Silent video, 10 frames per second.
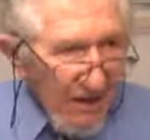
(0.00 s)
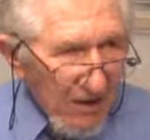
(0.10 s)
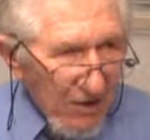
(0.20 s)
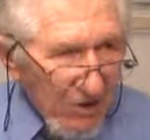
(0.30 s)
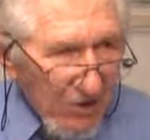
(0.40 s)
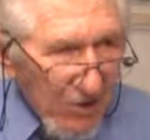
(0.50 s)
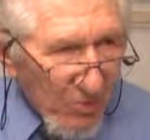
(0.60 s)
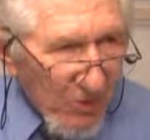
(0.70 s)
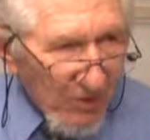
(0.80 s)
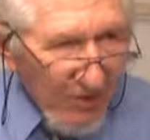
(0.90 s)

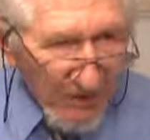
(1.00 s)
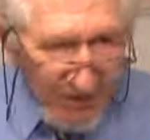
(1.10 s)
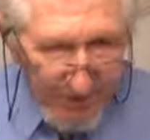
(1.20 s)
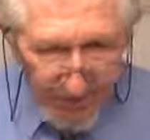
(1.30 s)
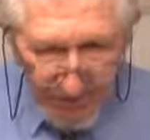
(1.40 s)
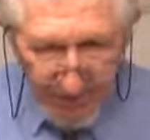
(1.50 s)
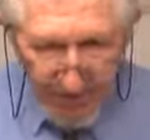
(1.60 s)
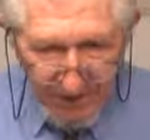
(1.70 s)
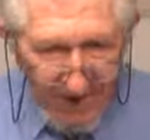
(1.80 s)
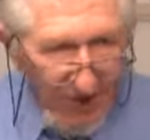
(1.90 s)
concerned with
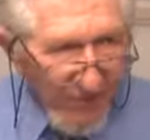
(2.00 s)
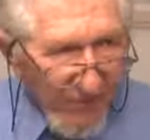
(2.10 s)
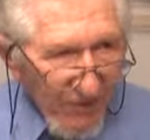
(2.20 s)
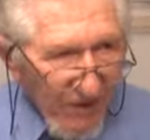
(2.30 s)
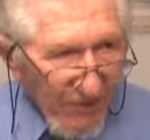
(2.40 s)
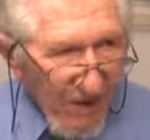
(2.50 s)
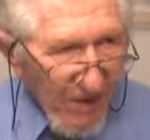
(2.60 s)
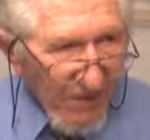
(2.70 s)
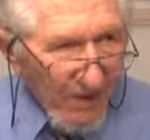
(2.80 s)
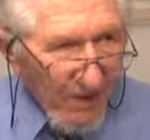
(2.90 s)

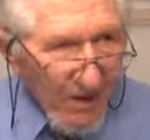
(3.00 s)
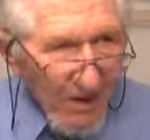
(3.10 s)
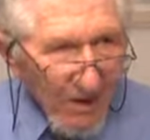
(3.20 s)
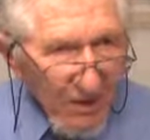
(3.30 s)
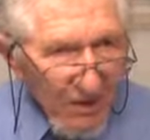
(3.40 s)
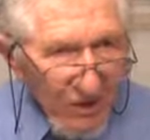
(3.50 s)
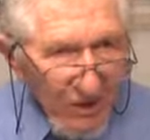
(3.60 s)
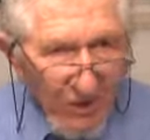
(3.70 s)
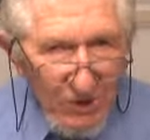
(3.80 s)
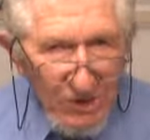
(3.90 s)
self-development. So
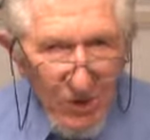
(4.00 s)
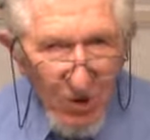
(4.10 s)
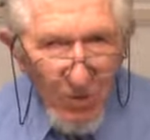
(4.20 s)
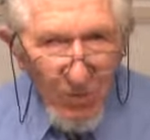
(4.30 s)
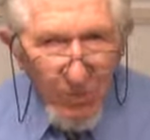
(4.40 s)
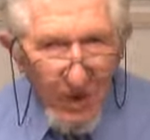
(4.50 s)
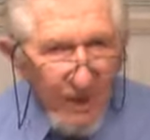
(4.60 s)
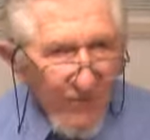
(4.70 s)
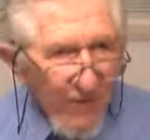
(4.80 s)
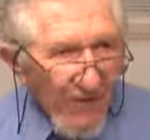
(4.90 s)
there was no
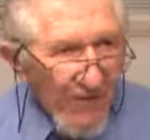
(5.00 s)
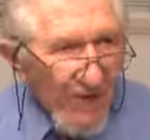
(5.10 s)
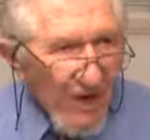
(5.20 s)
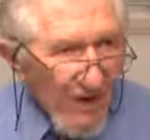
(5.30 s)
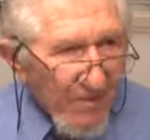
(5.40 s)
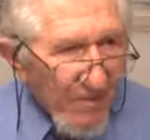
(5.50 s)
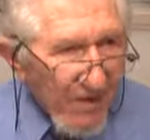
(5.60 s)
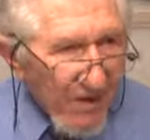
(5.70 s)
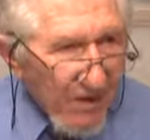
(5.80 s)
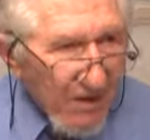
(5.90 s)
place for freedom.
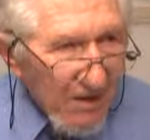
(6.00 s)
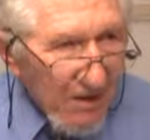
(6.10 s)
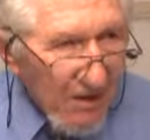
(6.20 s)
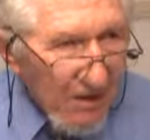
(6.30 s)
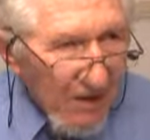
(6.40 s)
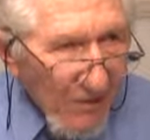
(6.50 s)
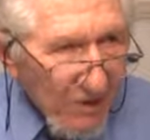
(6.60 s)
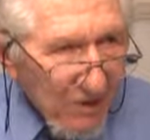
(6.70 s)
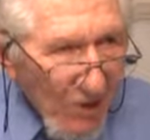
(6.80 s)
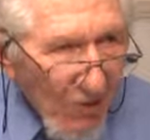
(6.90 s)
There
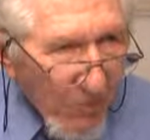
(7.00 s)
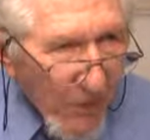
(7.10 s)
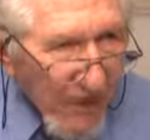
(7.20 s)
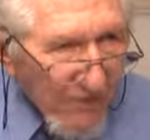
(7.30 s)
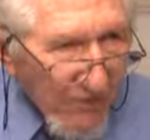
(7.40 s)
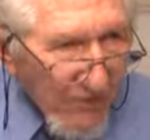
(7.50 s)
was no place for